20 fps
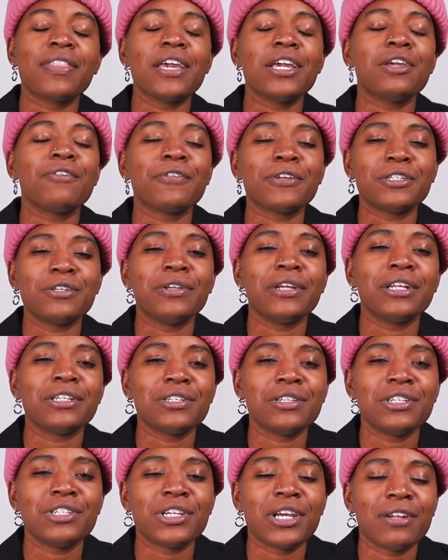Thank you for tuning
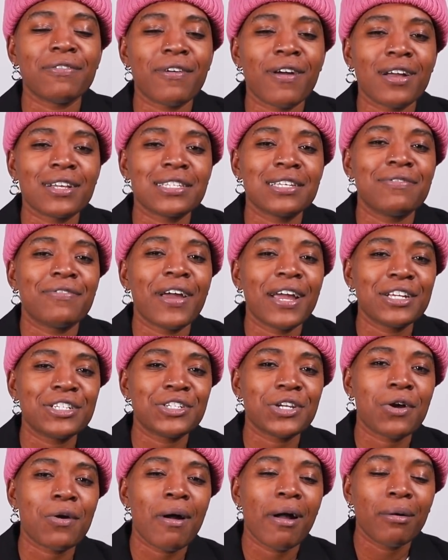into the Jade Fox Advice
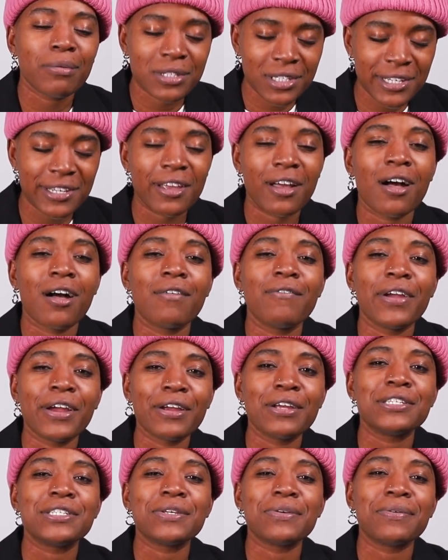Show. I will see y'all
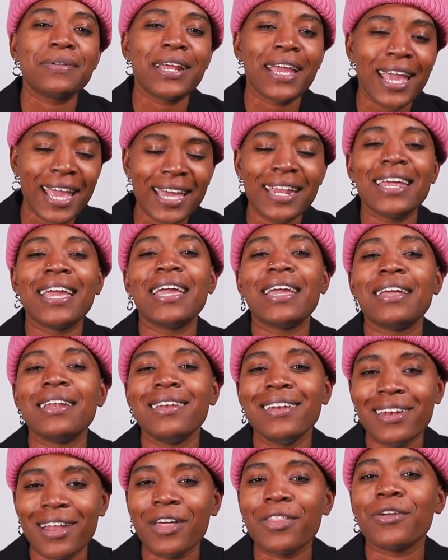very soon in
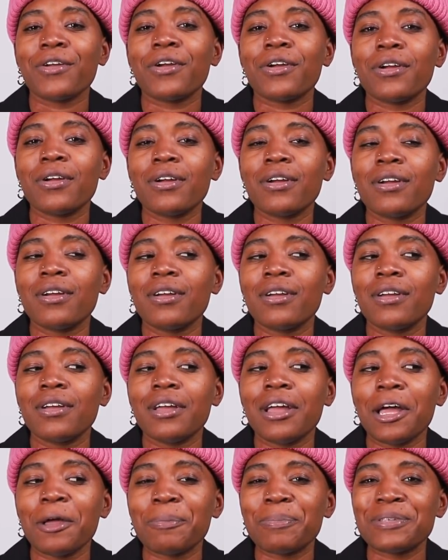another
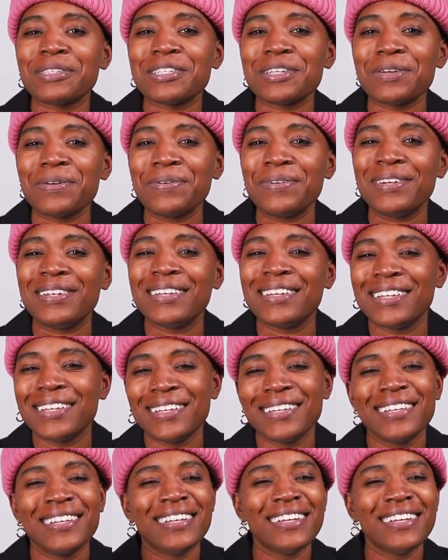episode.